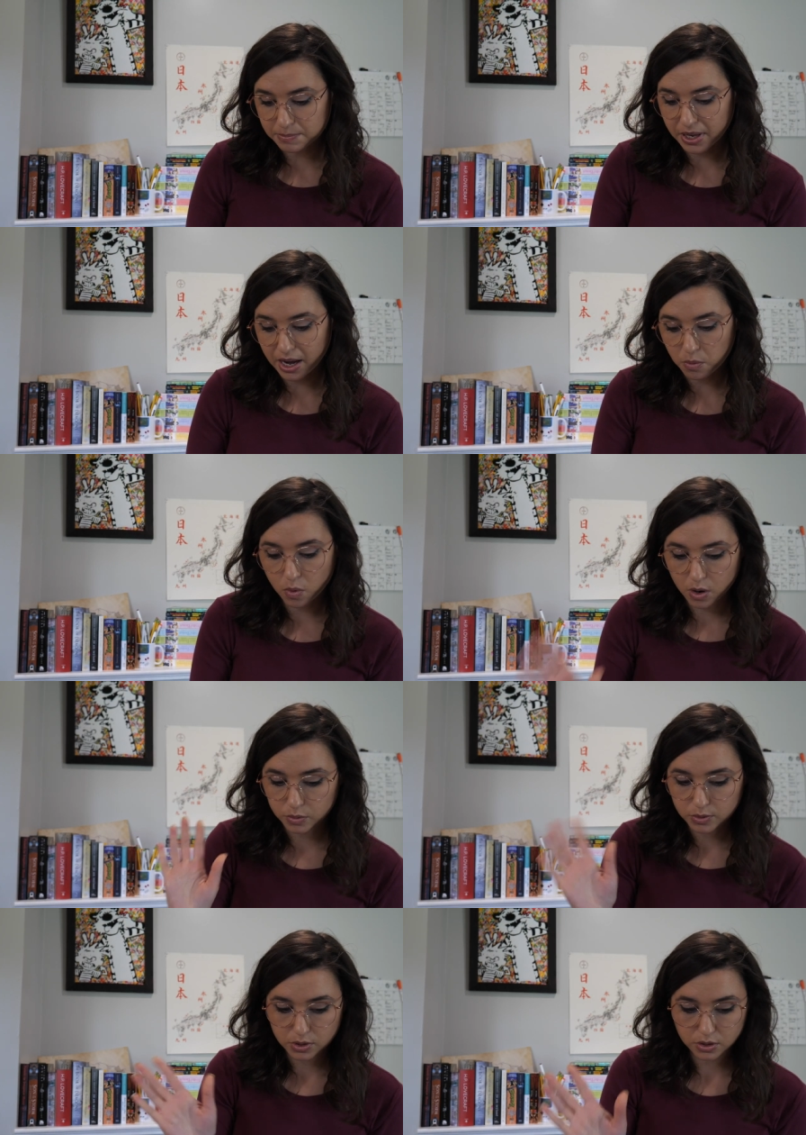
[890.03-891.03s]
but I
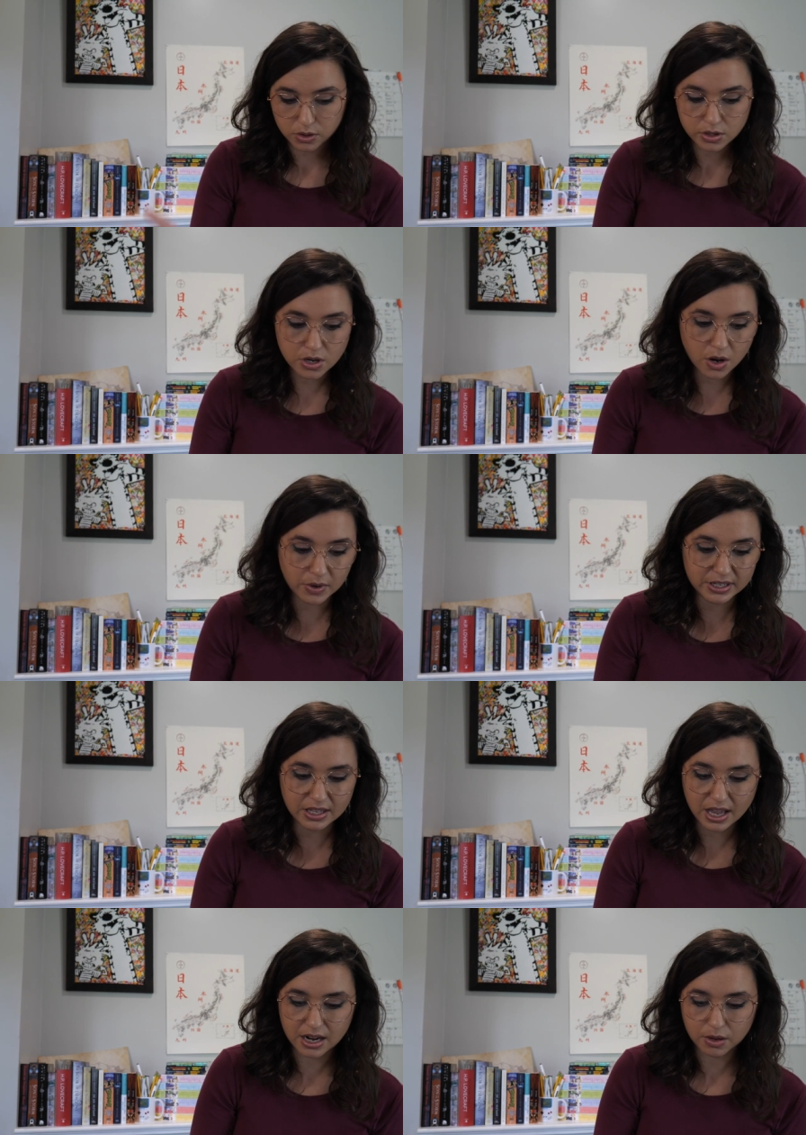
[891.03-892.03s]
won't go into that.